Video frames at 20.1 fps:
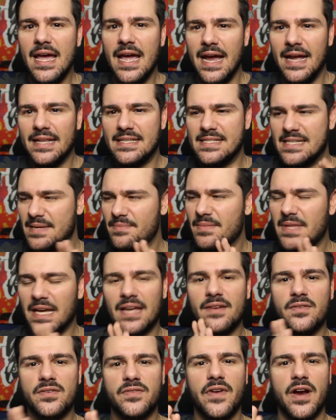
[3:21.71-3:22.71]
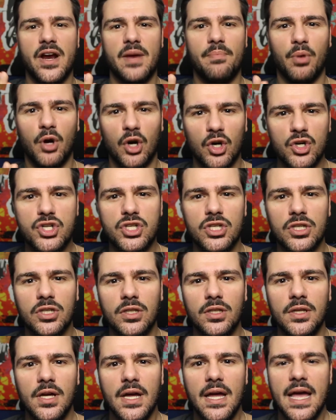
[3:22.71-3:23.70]
It seemed like it was very
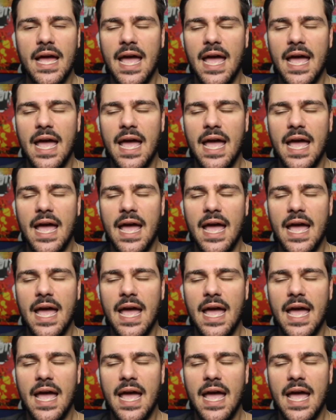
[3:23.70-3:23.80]
personal,